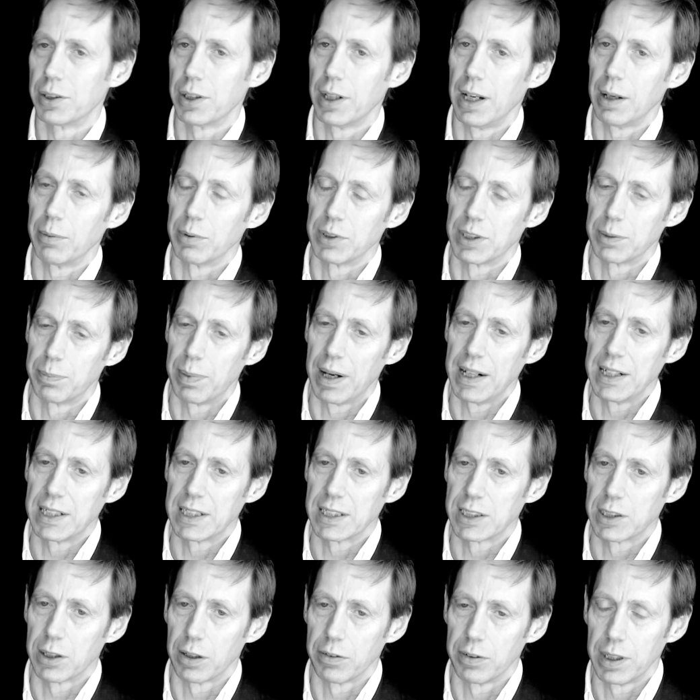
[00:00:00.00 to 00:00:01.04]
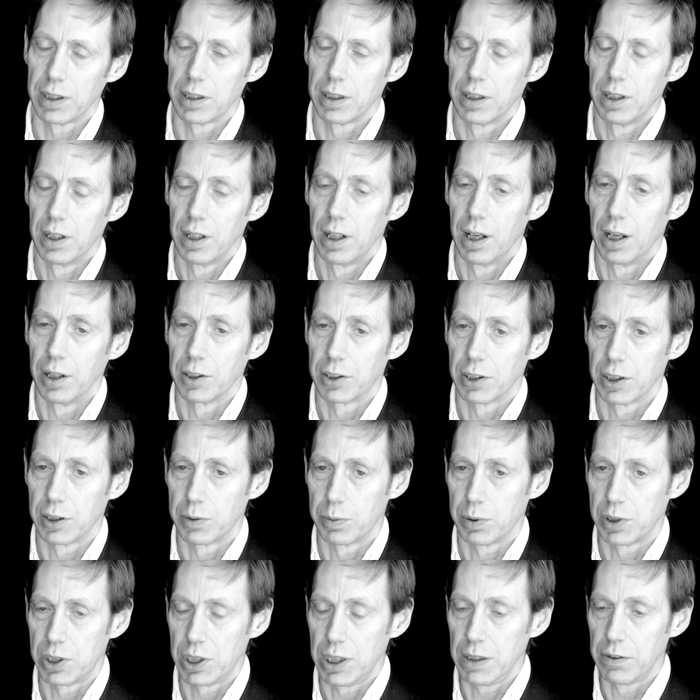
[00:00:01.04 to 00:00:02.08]
And so that was the basis of it. And so
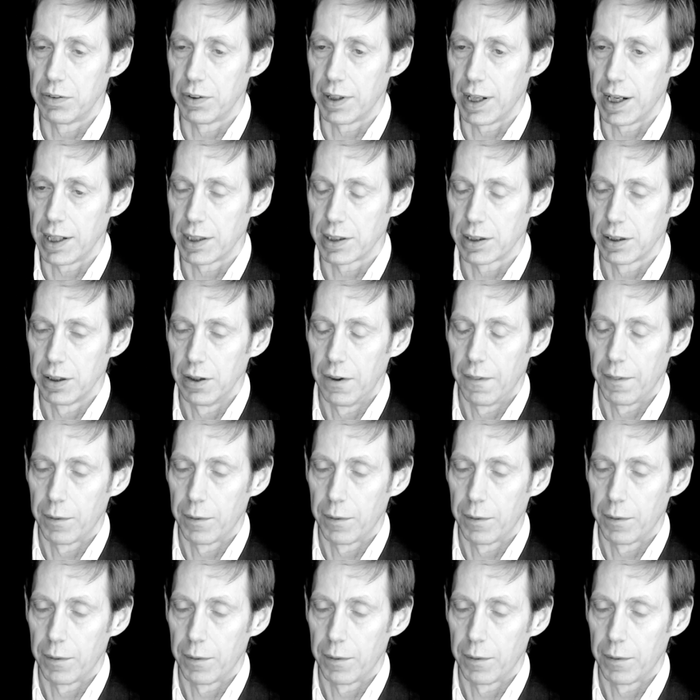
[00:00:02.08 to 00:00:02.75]
to achieve that,